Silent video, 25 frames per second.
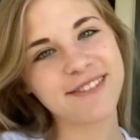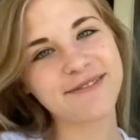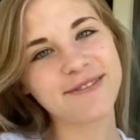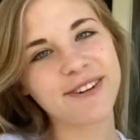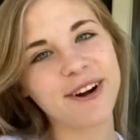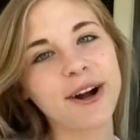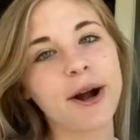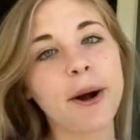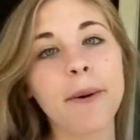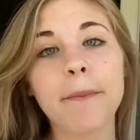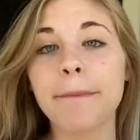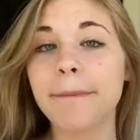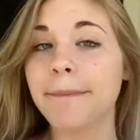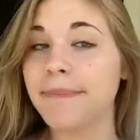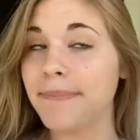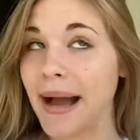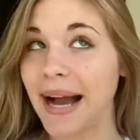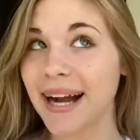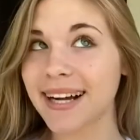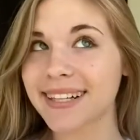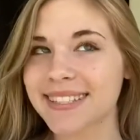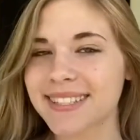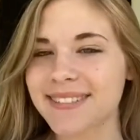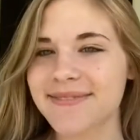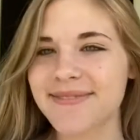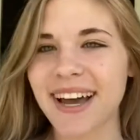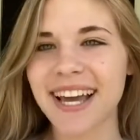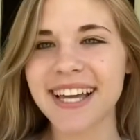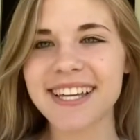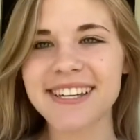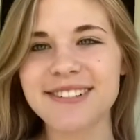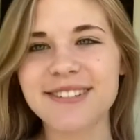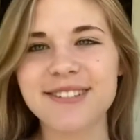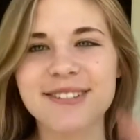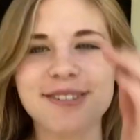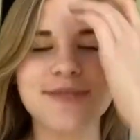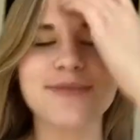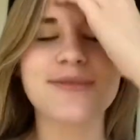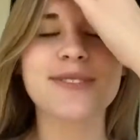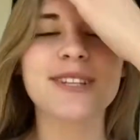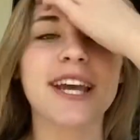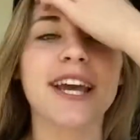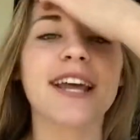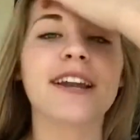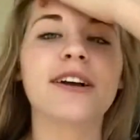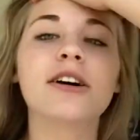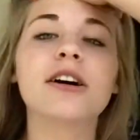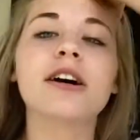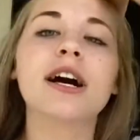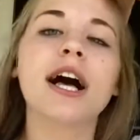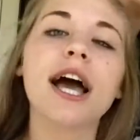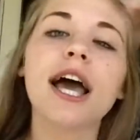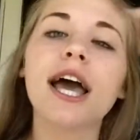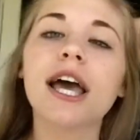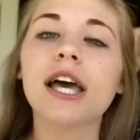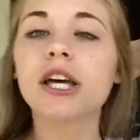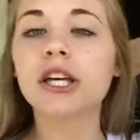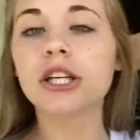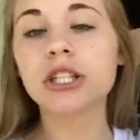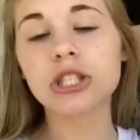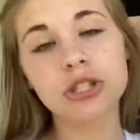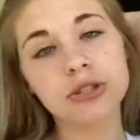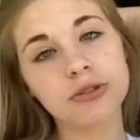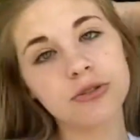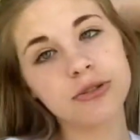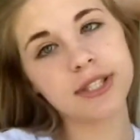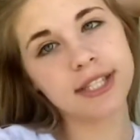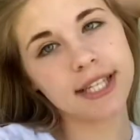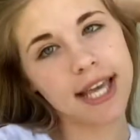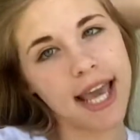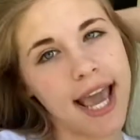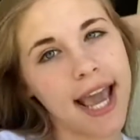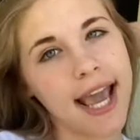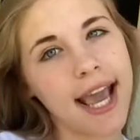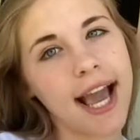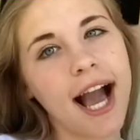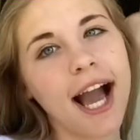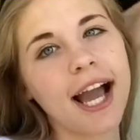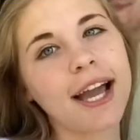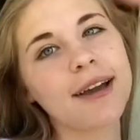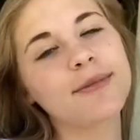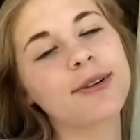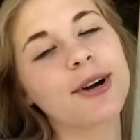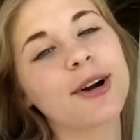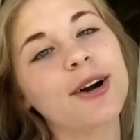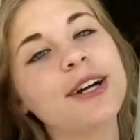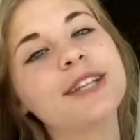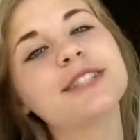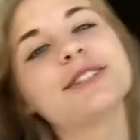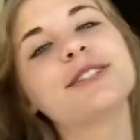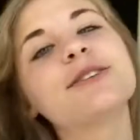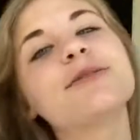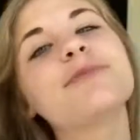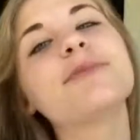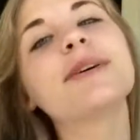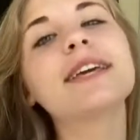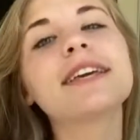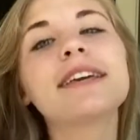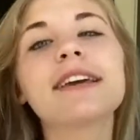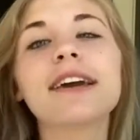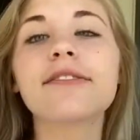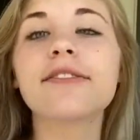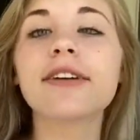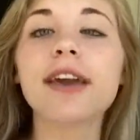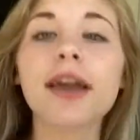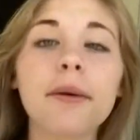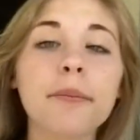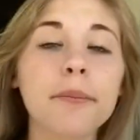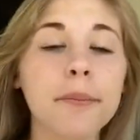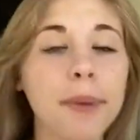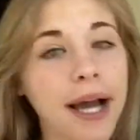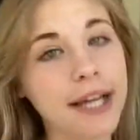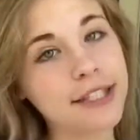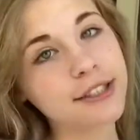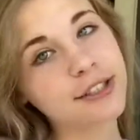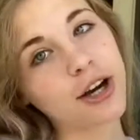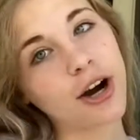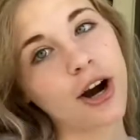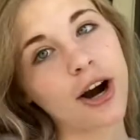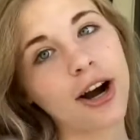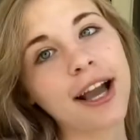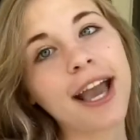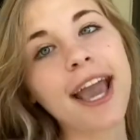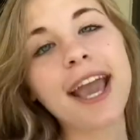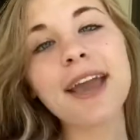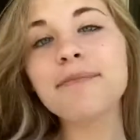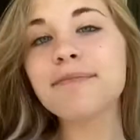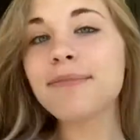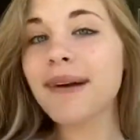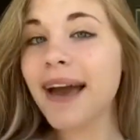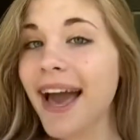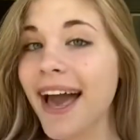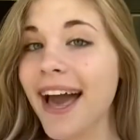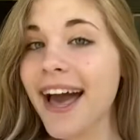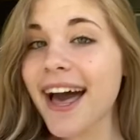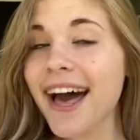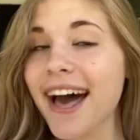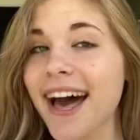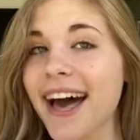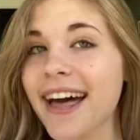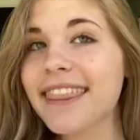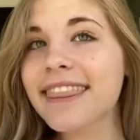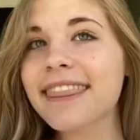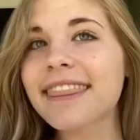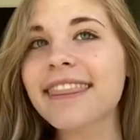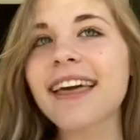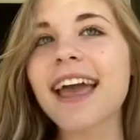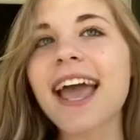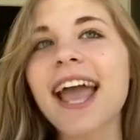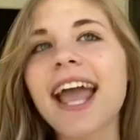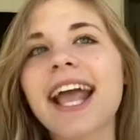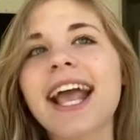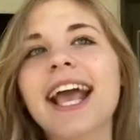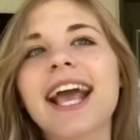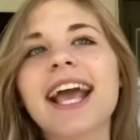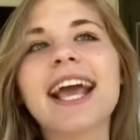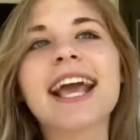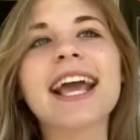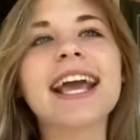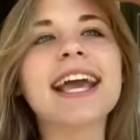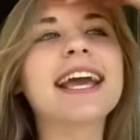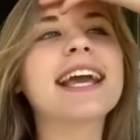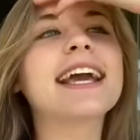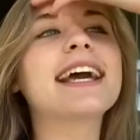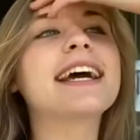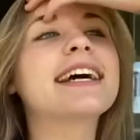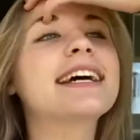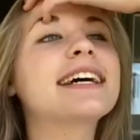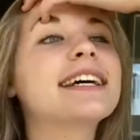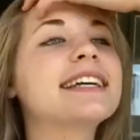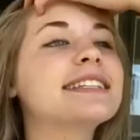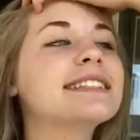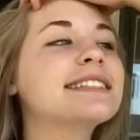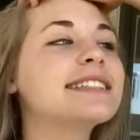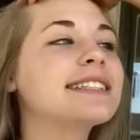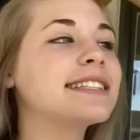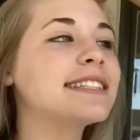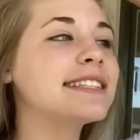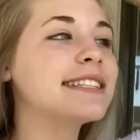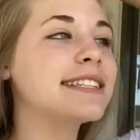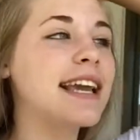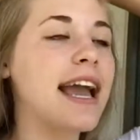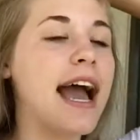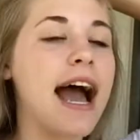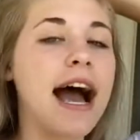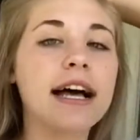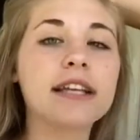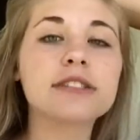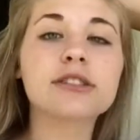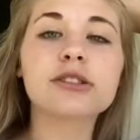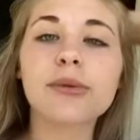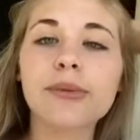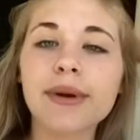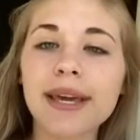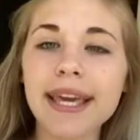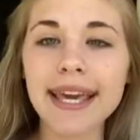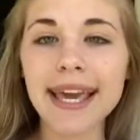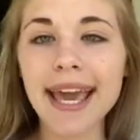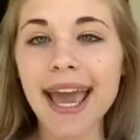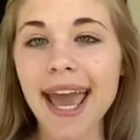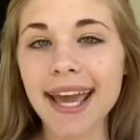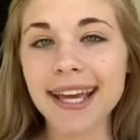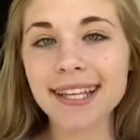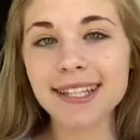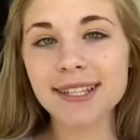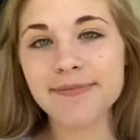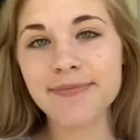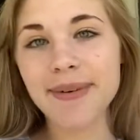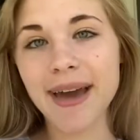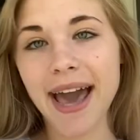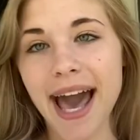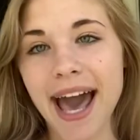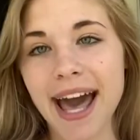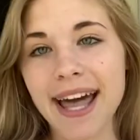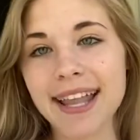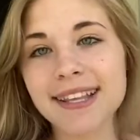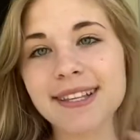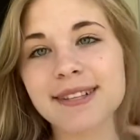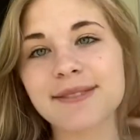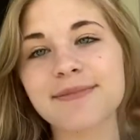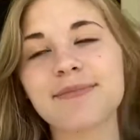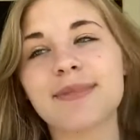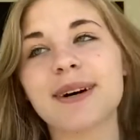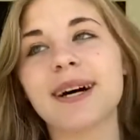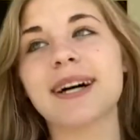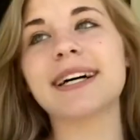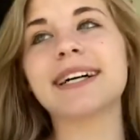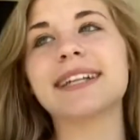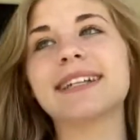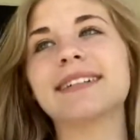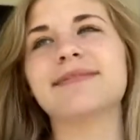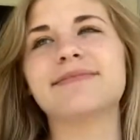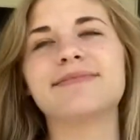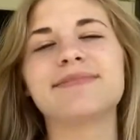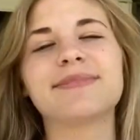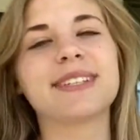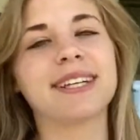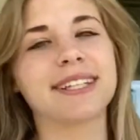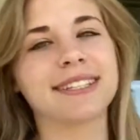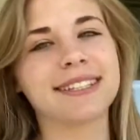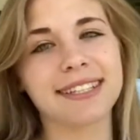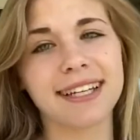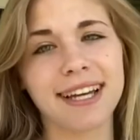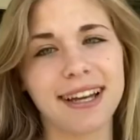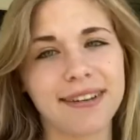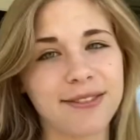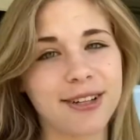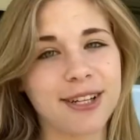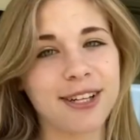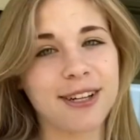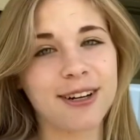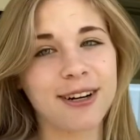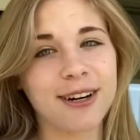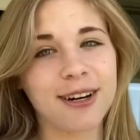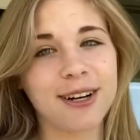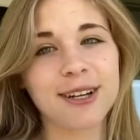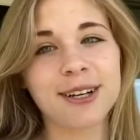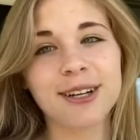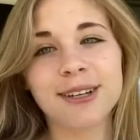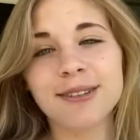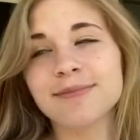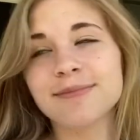Welcome back to my YouTube channel today I'm going to be giving my dog a bath. And yeah, so he hates baths, but doesn't every dog.